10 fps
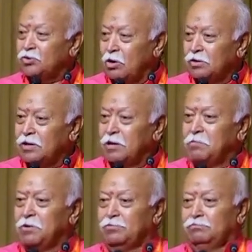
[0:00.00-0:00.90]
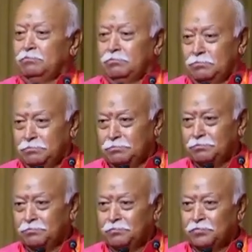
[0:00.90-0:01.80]
is called dharma.
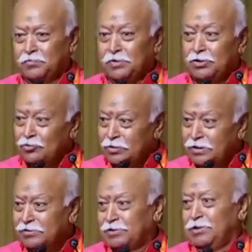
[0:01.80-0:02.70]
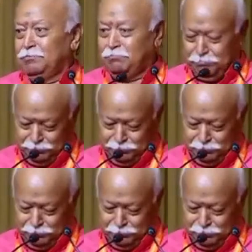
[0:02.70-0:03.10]
That is what they say.